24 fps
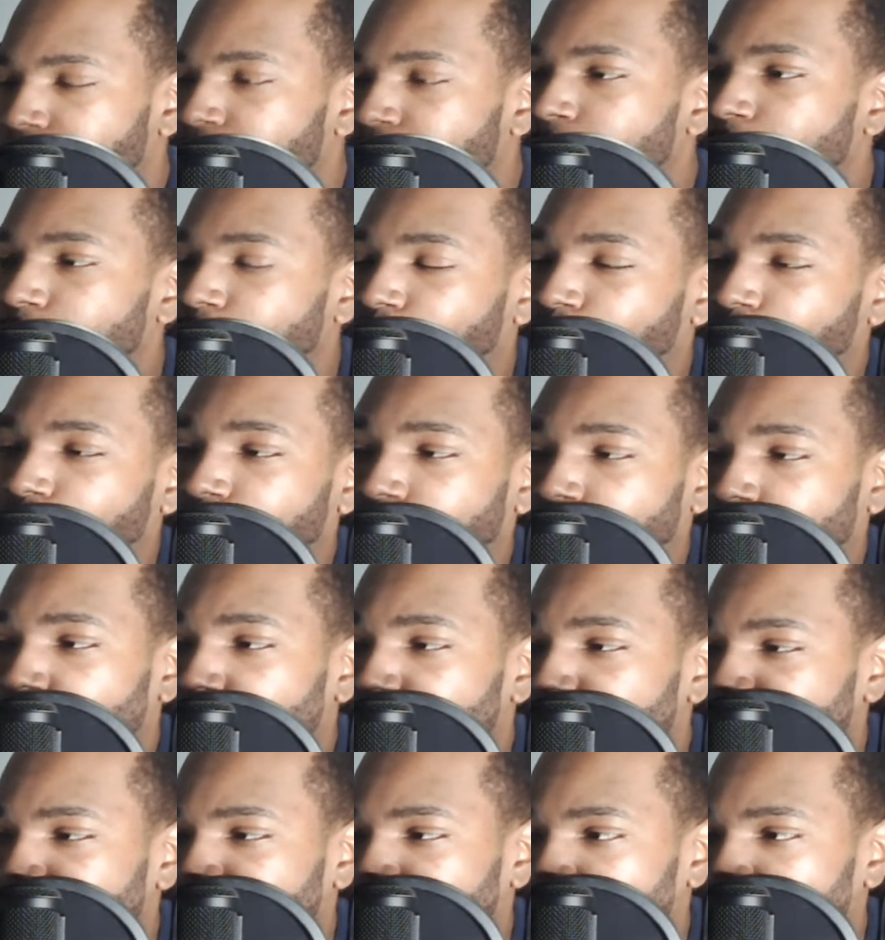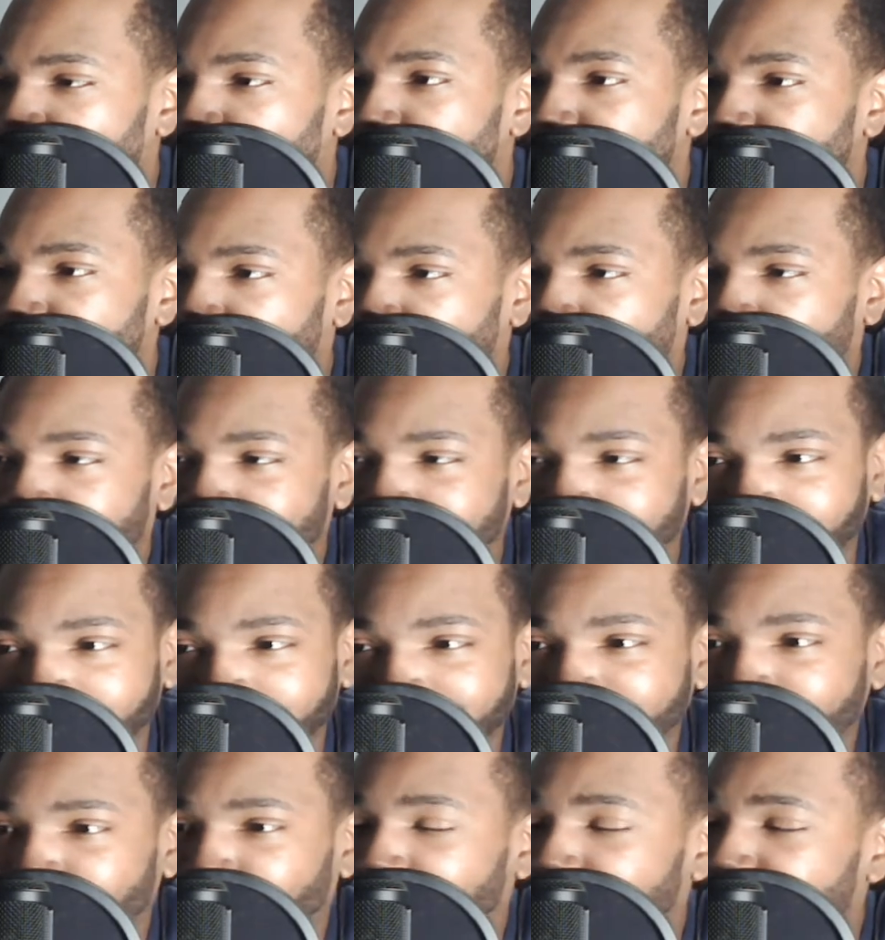your credit card is a rewards card, that's an
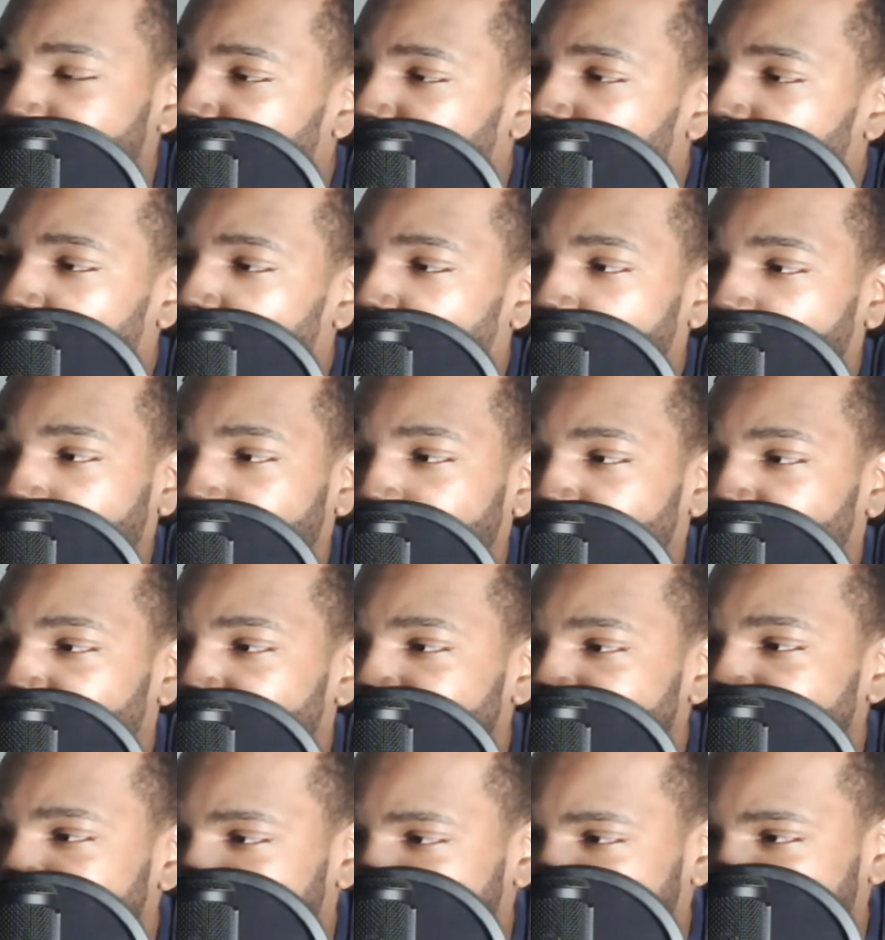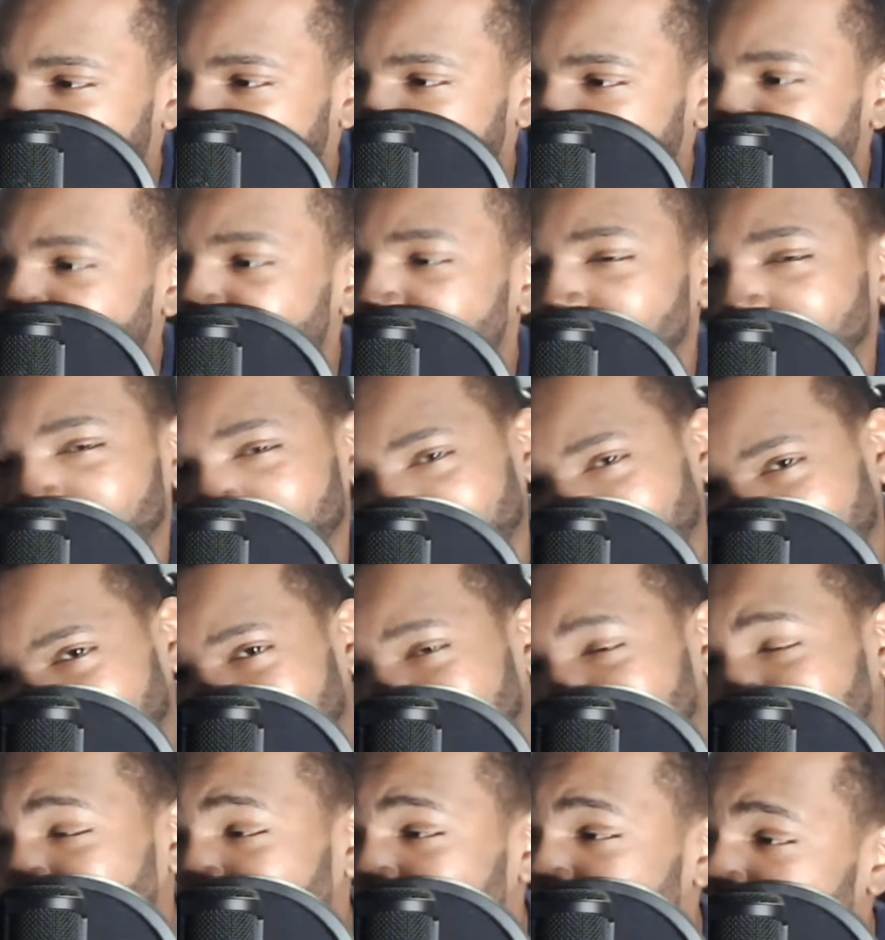easy way to acquire points and
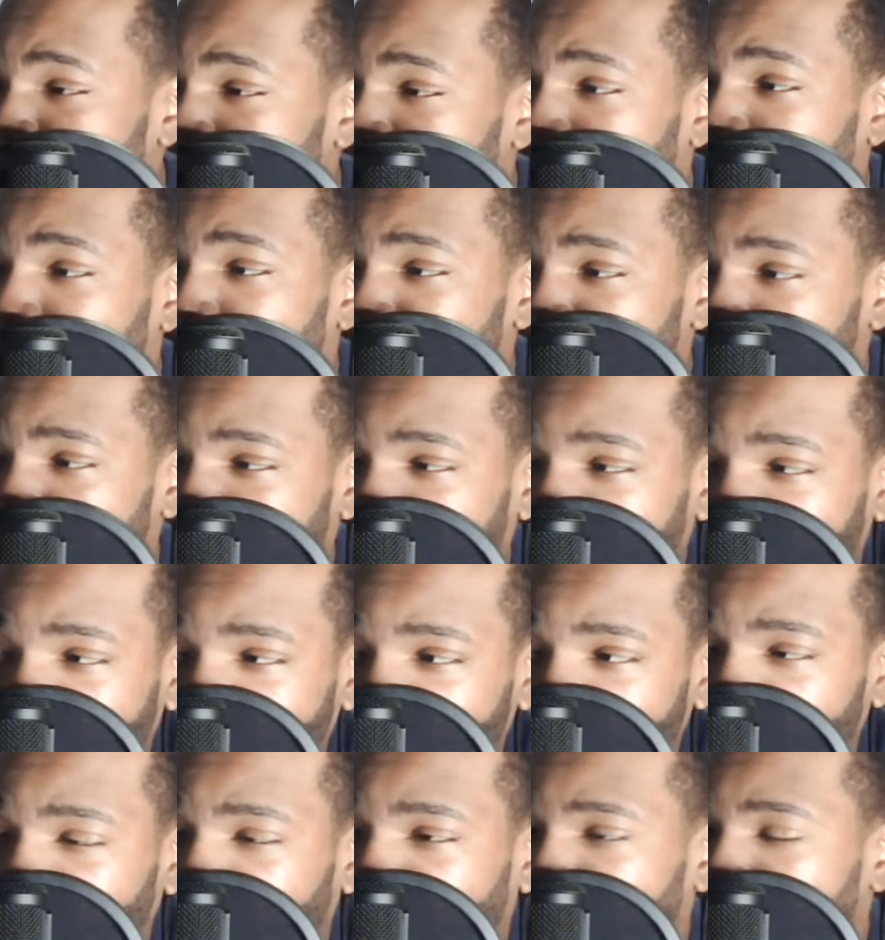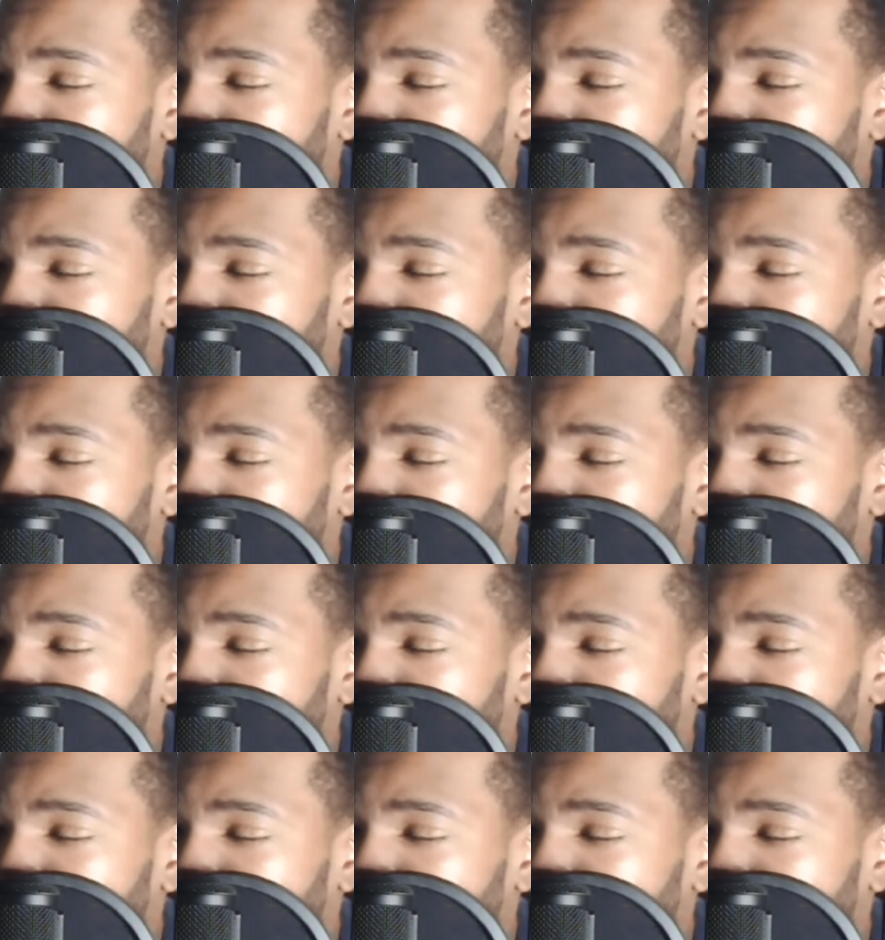get your comps and level up.